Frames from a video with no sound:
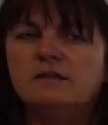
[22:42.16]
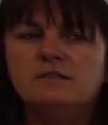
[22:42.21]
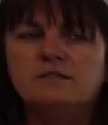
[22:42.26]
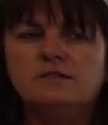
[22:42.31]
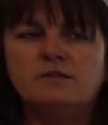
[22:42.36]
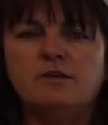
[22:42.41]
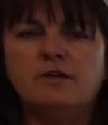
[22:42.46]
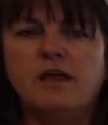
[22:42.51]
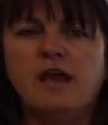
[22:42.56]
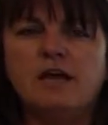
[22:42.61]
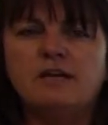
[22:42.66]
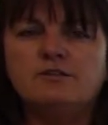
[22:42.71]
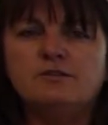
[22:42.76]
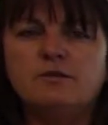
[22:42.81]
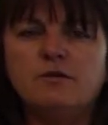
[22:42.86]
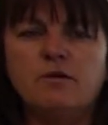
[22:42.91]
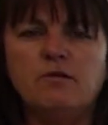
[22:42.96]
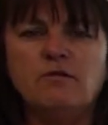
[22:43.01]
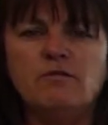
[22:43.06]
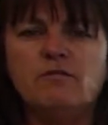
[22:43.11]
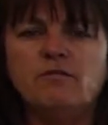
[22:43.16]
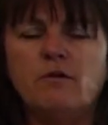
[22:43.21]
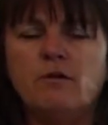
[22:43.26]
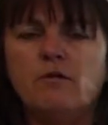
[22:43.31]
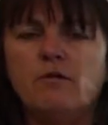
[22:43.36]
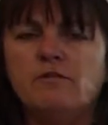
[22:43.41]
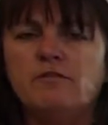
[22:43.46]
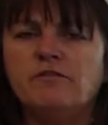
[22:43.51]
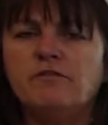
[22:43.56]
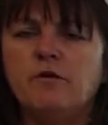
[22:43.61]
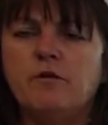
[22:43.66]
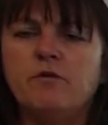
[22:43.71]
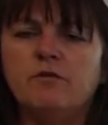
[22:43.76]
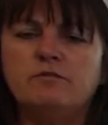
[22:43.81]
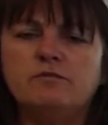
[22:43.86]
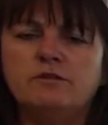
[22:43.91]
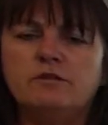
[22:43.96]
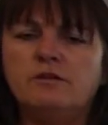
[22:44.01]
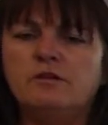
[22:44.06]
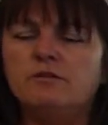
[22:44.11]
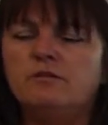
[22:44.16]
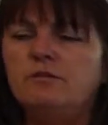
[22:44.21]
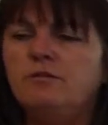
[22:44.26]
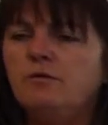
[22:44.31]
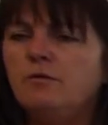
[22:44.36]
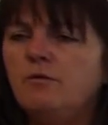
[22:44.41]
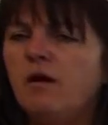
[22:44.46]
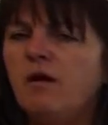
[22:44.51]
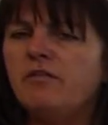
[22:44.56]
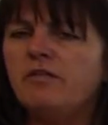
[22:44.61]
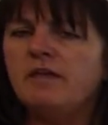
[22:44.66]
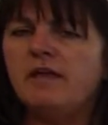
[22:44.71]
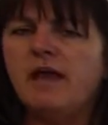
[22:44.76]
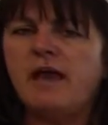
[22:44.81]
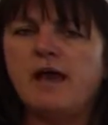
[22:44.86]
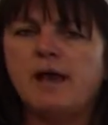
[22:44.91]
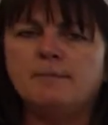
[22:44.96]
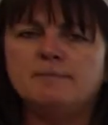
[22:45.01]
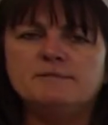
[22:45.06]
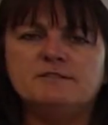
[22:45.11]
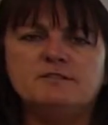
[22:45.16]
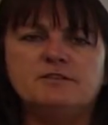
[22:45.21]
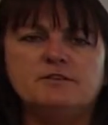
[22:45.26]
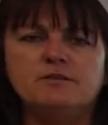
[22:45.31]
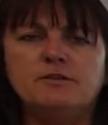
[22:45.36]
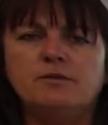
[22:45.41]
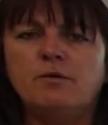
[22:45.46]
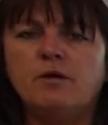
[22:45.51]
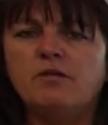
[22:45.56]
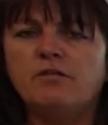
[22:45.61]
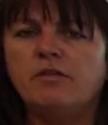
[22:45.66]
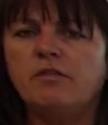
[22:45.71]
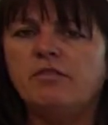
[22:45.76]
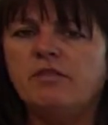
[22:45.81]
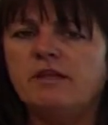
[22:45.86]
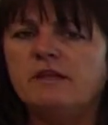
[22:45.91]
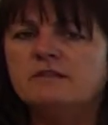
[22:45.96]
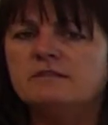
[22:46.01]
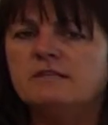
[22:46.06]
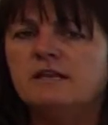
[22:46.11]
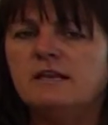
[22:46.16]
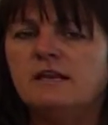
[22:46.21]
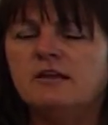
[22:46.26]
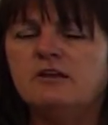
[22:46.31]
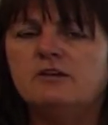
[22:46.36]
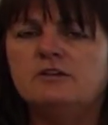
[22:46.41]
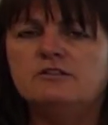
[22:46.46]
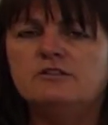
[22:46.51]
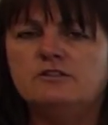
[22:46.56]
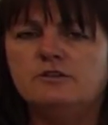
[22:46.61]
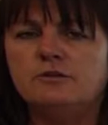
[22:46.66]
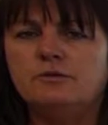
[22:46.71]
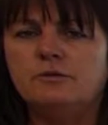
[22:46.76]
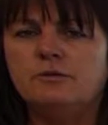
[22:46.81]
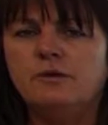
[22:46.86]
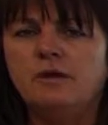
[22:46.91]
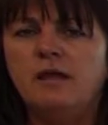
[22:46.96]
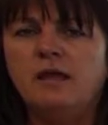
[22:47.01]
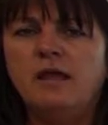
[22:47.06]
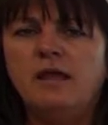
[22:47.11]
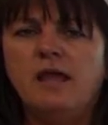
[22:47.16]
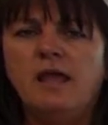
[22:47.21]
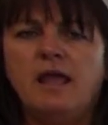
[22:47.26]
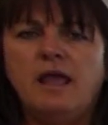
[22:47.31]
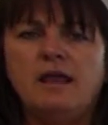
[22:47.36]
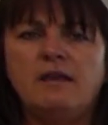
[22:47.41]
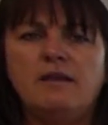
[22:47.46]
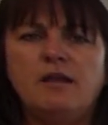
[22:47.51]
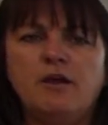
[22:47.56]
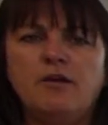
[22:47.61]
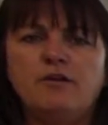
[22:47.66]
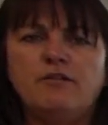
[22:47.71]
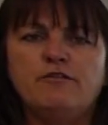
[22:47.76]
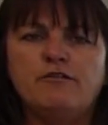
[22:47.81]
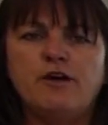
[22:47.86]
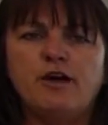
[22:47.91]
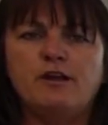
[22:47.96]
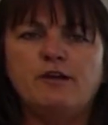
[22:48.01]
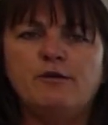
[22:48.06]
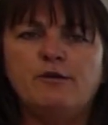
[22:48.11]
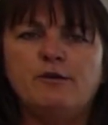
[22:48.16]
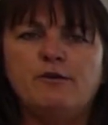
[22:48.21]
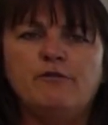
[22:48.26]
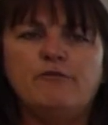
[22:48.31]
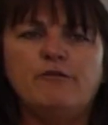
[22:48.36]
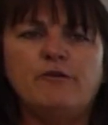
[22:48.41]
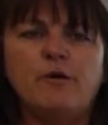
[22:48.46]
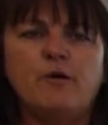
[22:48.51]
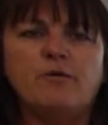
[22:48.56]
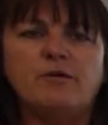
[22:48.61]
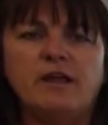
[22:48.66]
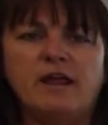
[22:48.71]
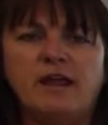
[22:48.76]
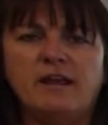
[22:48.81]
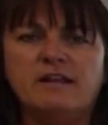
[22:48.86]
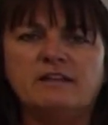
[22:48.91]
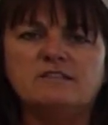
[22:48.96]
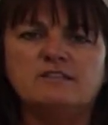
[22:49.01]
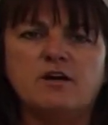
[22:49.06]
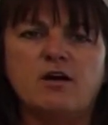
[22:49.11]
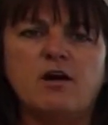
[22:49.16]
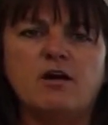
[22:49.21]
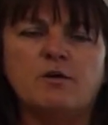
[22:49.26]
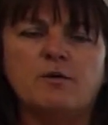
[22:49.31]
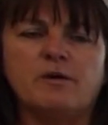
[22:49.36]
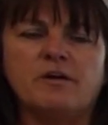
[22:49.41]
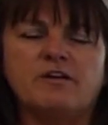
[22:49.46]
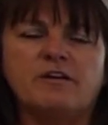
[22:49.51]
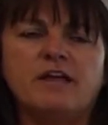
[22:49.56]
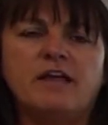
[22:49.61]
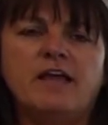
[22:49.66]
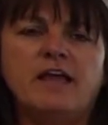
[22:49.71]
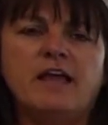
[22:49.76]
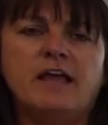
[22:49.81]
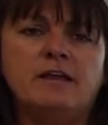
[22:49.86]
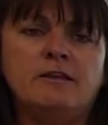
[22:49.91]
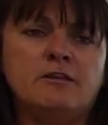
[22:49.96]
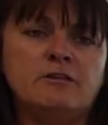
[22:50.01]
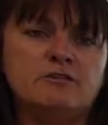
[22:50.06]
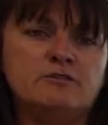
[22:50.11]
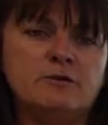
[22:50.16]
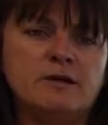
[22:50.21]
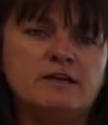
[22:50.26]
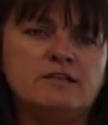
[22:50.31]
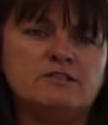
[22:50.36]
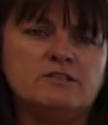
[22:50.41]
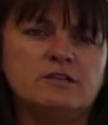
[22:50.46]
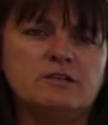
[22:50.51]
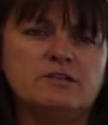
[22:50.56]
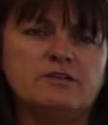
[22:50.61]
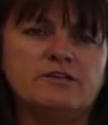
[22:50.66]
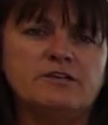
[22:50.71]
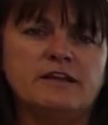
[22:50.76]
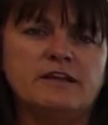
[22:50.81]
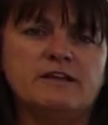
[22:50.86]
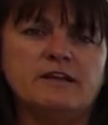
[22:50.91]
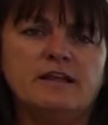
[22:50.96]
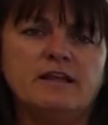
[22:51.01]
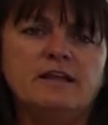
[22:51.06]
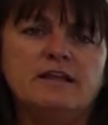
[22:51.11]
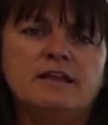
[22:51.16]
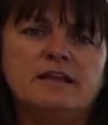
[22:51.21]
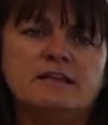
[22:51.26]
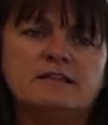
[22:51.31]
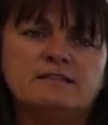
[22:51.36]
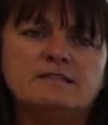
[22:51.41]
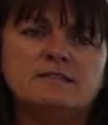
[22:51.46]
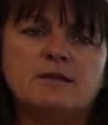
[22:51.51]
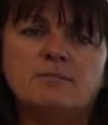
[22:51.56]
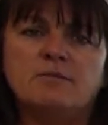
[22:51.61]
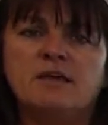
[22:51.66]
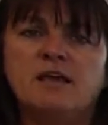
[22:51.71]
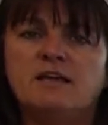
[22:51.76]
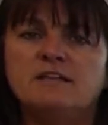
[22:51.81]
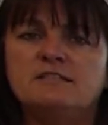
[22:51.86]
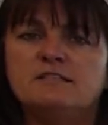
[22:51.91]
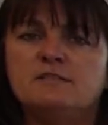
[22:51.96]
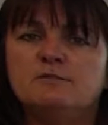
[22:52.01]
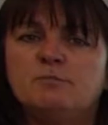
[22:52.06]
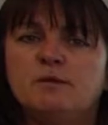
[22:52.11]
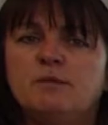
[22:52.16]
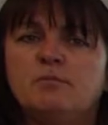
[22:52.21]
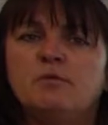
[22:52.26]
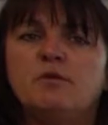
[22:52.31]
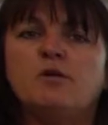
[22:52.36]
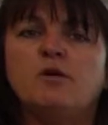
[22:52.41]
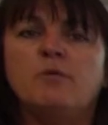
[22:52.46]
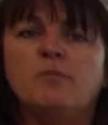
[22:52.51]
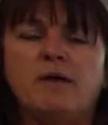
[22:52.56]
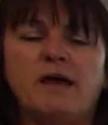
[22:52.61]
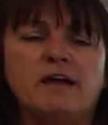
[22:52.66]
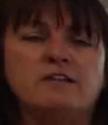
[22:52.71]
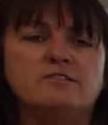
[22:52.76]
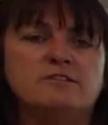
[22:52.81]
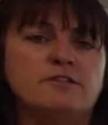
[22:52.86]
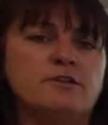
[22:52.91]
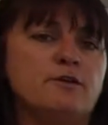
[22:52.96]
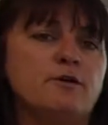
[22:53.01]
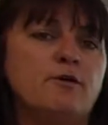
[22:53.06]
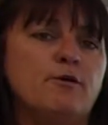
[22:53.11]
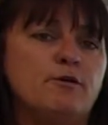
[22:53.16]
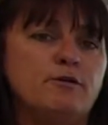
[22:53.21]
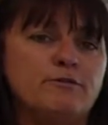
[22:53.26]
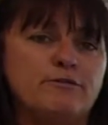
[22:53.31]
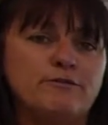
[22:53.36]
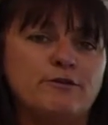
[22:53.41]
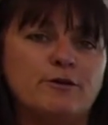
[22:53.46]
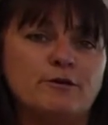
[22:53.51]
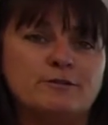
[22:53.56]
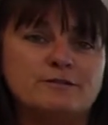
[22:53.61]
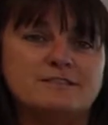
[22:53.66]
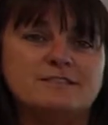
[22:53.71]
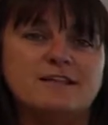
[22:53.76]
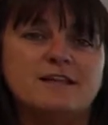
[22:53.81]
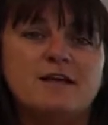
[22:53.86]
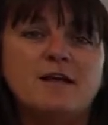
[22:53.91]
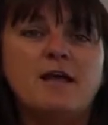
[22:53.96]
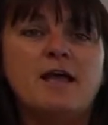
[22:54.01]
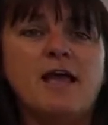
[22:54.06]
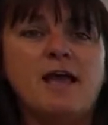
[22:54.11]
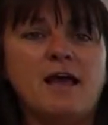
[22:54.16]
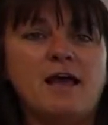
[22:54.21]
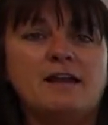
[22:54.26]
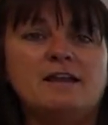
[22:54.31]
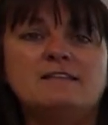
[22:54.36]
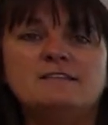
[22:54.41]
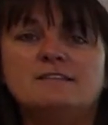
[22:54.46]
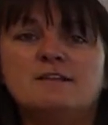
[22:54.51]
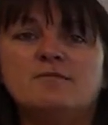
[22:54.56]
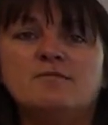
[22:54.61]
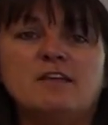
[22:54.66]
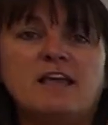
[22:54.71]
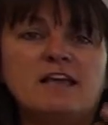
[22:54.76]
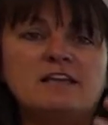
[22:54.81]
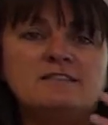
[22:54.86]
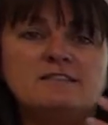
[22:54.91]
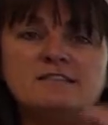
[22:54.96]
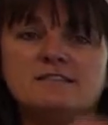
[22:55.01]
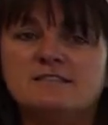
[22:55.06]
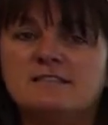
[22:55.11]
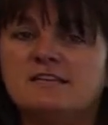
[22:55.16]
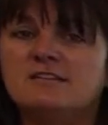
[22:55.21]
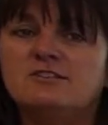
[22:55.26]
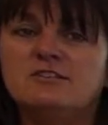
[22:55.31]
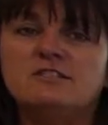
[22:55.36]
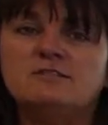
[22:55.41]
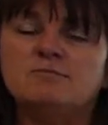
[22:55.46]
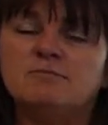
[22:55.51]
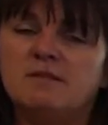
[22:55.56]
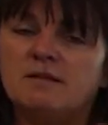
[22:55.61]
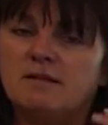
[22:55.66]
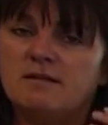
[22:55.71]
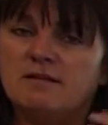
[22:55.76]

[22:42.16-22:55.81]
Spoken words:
So you had your own old phone, you knew all the apps, you knew all the things that it could do, and now you've got a new phone and it's awkward and you're trying to learn it. In some cases, people go back to their old phones, and in some cases they just